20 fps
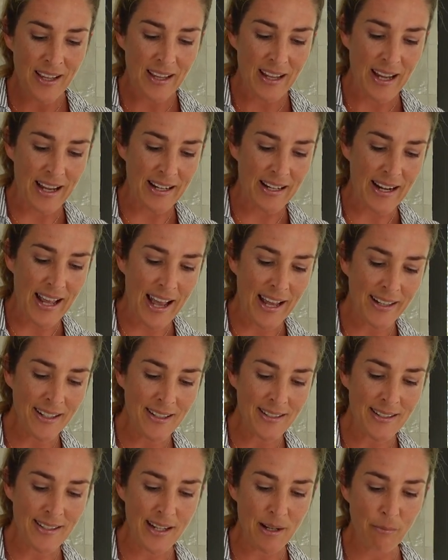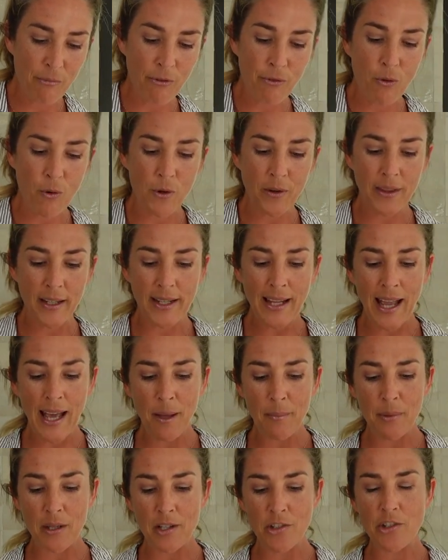And an added tip for the
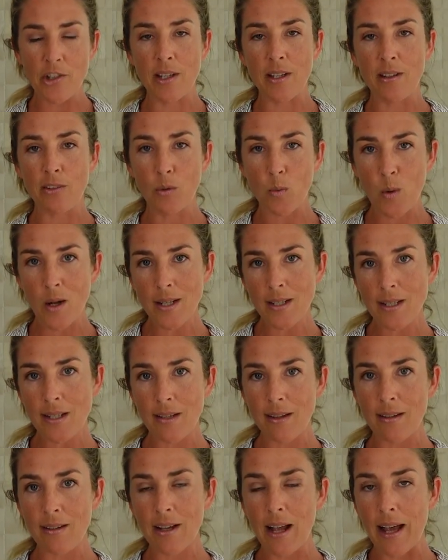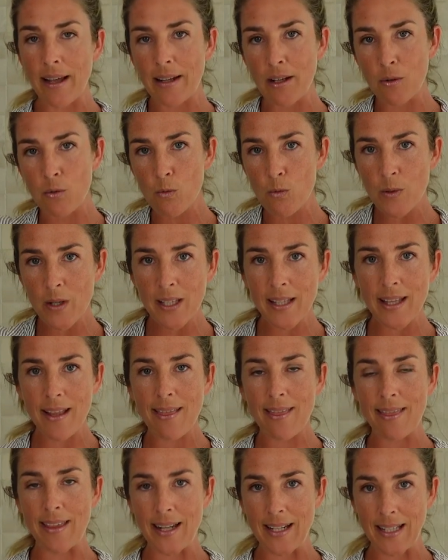cabbage is, one, to cut it really
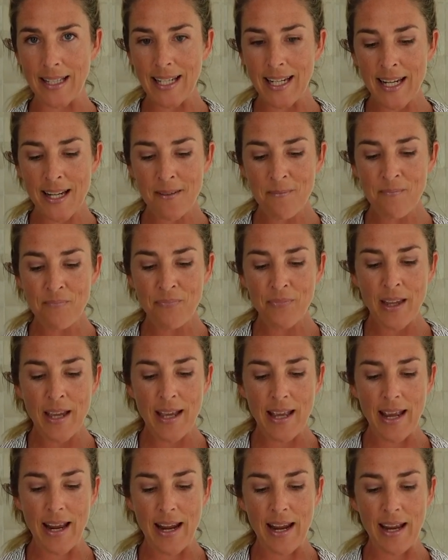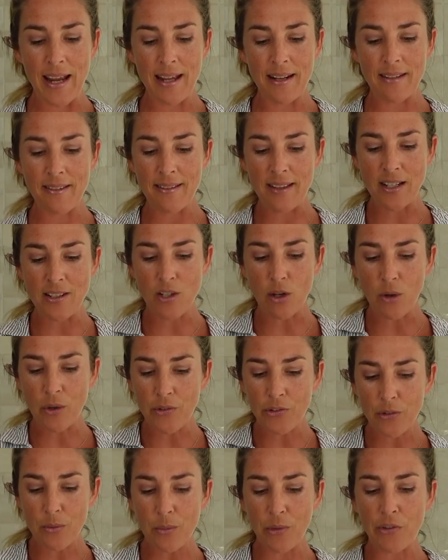thinly, and then to
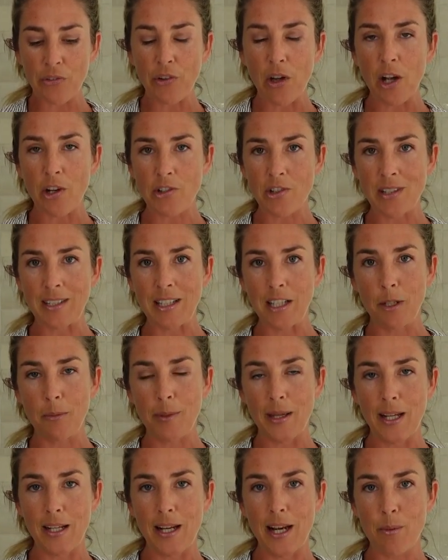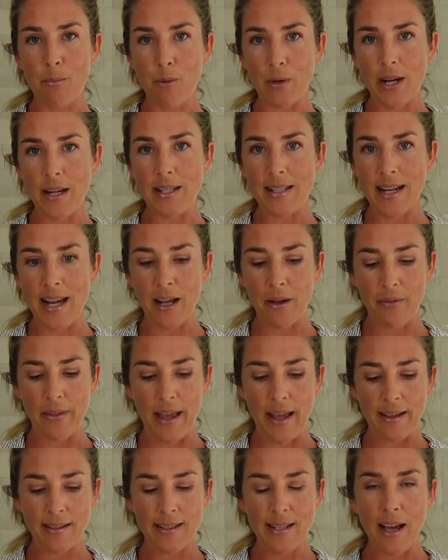also massage it a little bit and break down
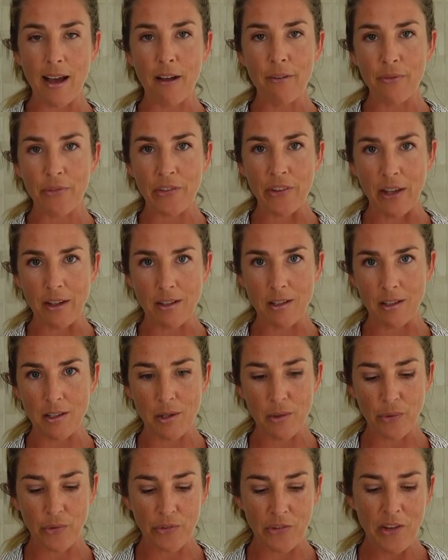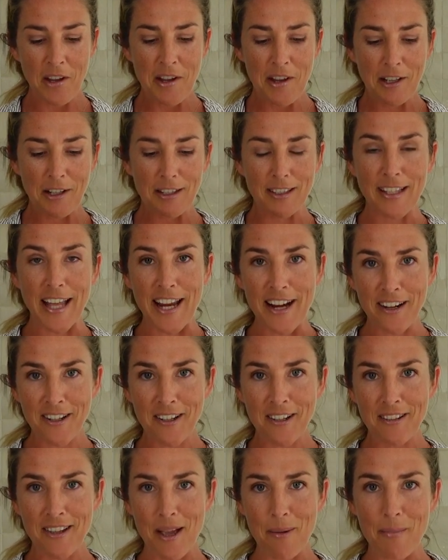that tough cellulose
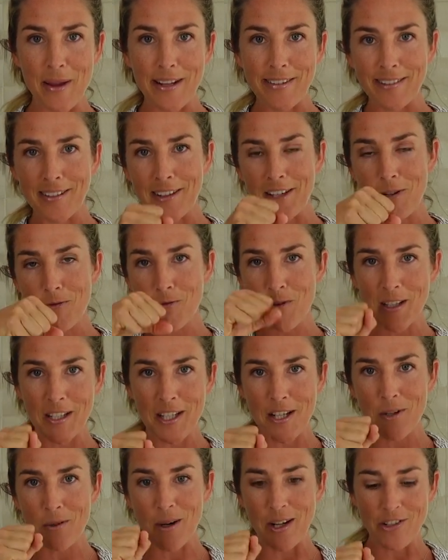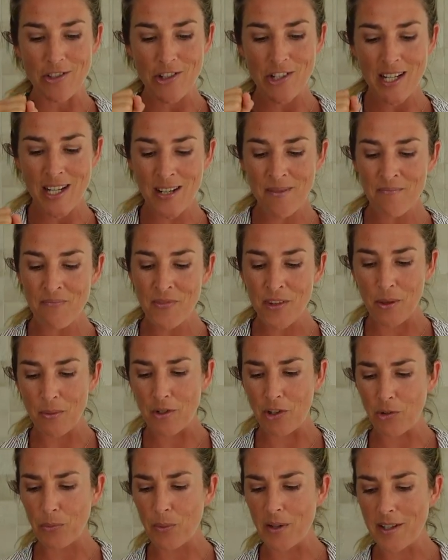layer that makes it like really crunchy. We
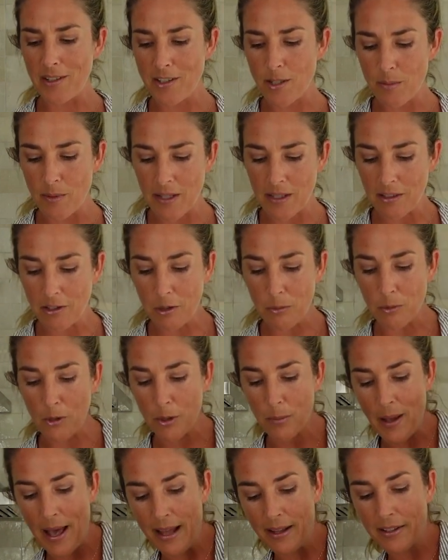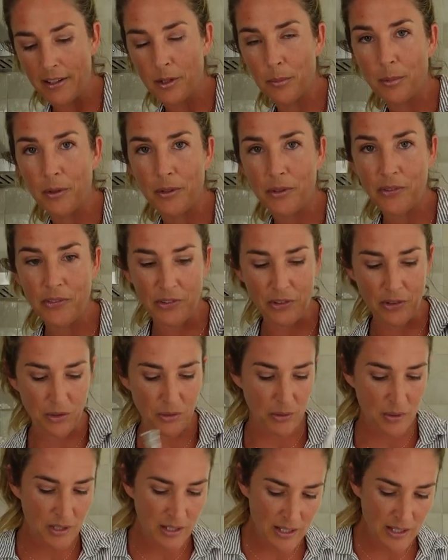just want it to be a little more palatable. So